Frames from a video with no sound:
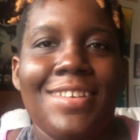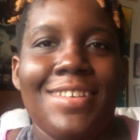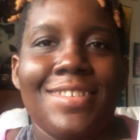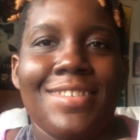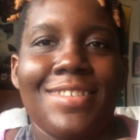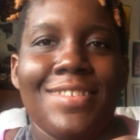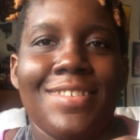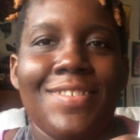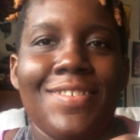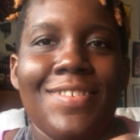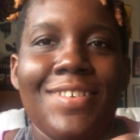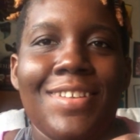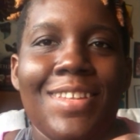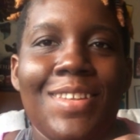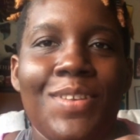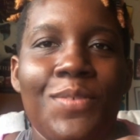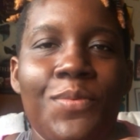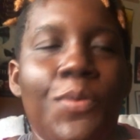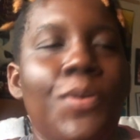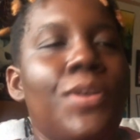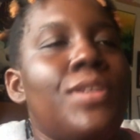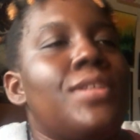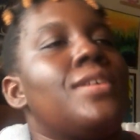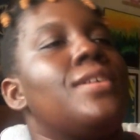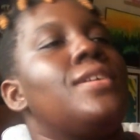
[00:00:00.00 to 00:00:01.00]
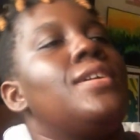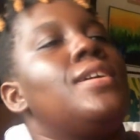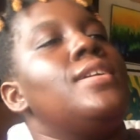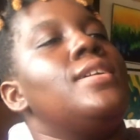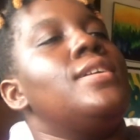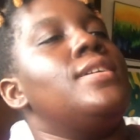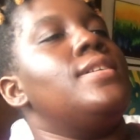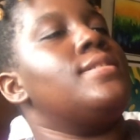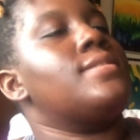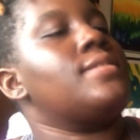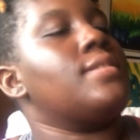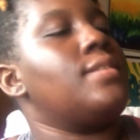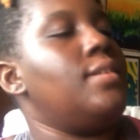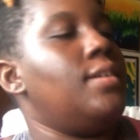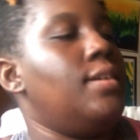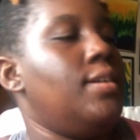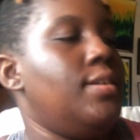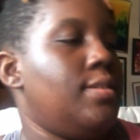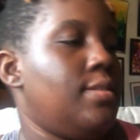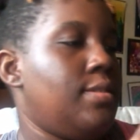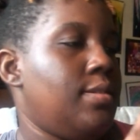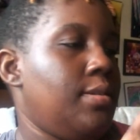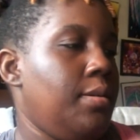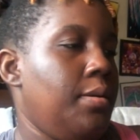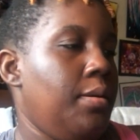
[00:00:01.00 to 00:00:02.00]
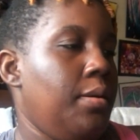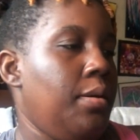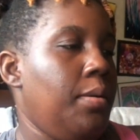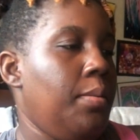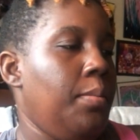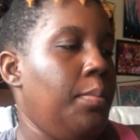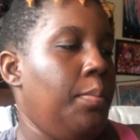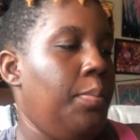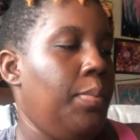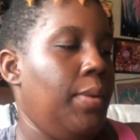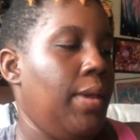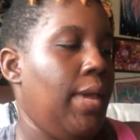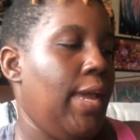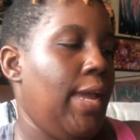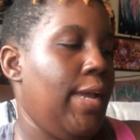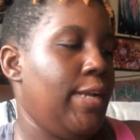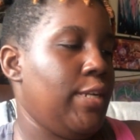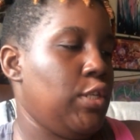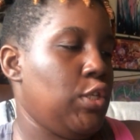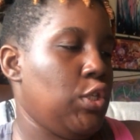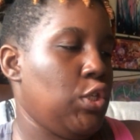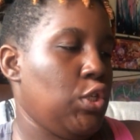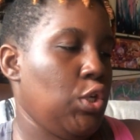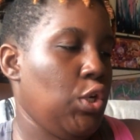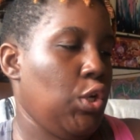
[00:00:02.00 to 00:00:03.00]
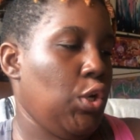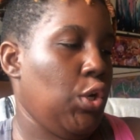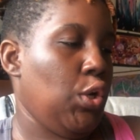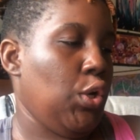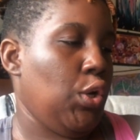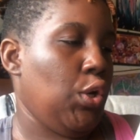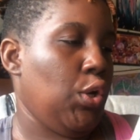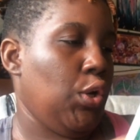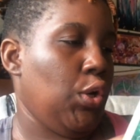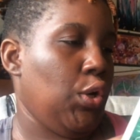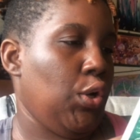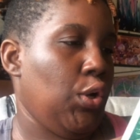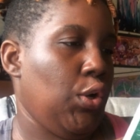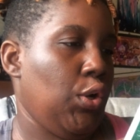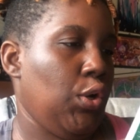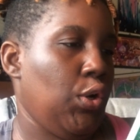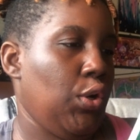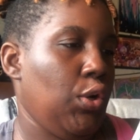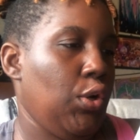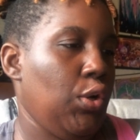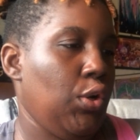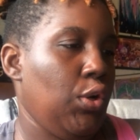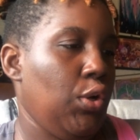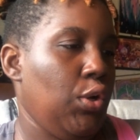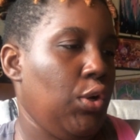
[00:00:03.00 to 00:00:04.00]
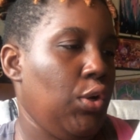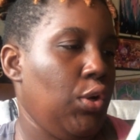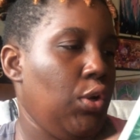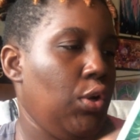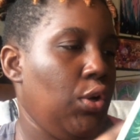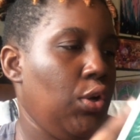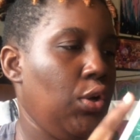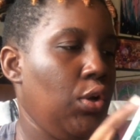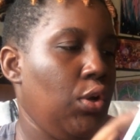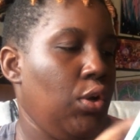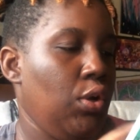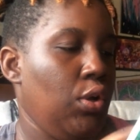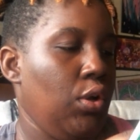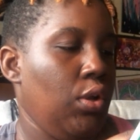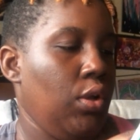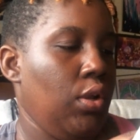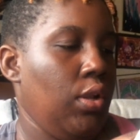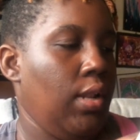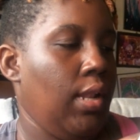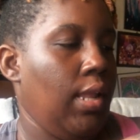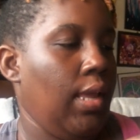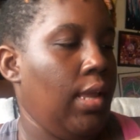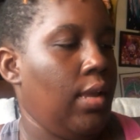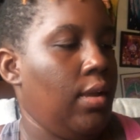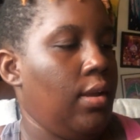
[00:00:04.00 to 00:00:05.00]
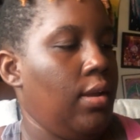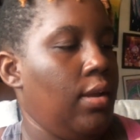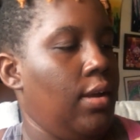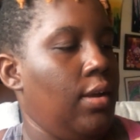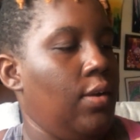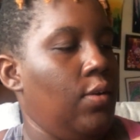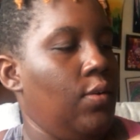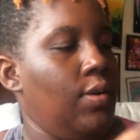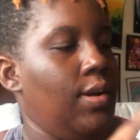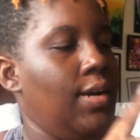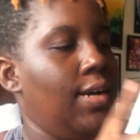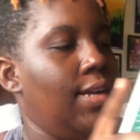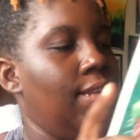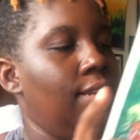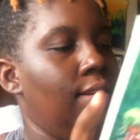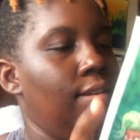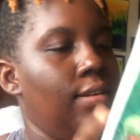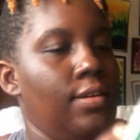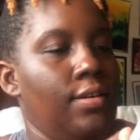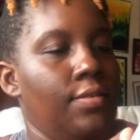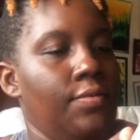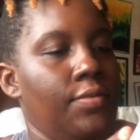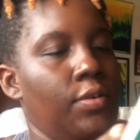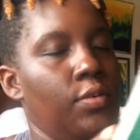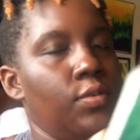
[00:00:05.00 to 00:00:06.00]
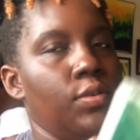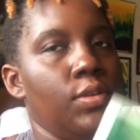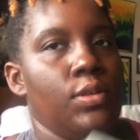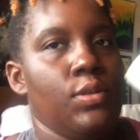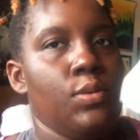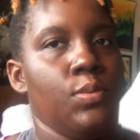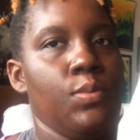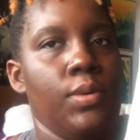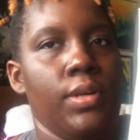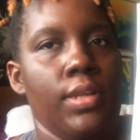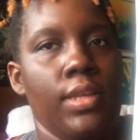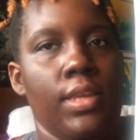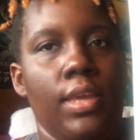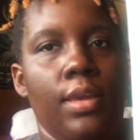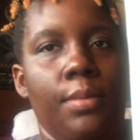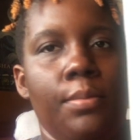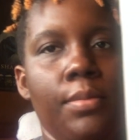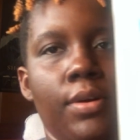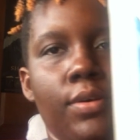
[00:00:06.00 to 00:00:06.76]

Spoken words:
So the watercolors got better. Like, oh, I love how this one came